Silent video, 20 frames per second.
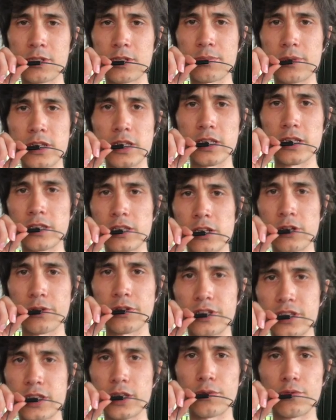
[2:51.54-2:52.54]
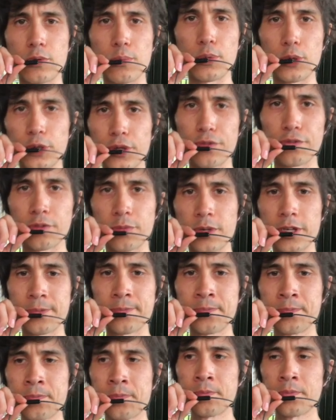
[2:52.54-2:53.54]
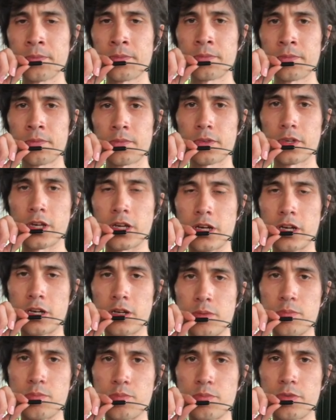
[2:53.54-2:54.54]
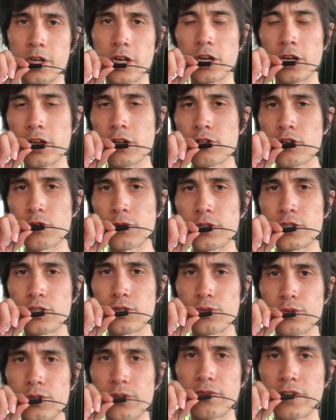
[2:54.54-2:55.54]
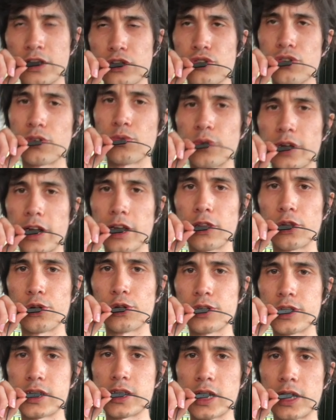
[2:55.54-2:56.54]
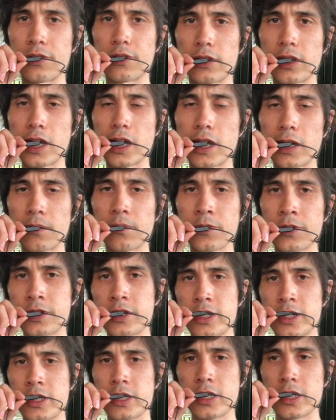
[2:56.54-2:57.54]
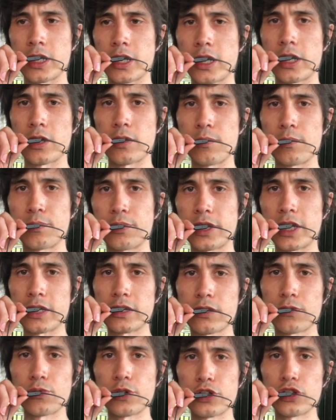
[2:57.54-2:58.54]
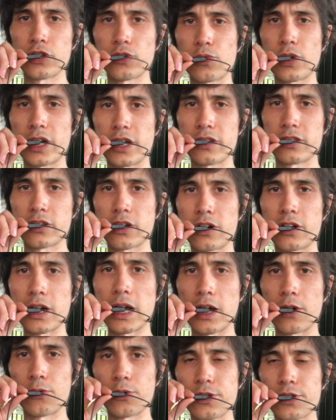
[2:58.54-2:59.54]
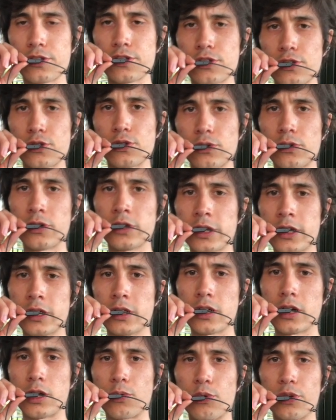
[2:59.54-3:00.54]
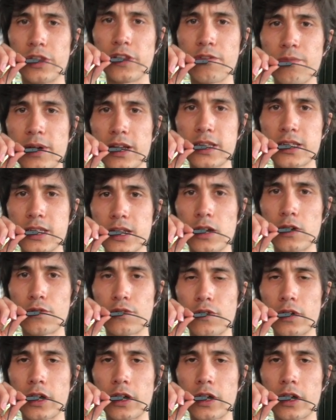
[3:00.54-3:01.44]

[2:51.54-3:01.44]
to be the silver bullet for me. And I'll go into eventually what I learned down the line. But that's originally why I started out, was to relieve myself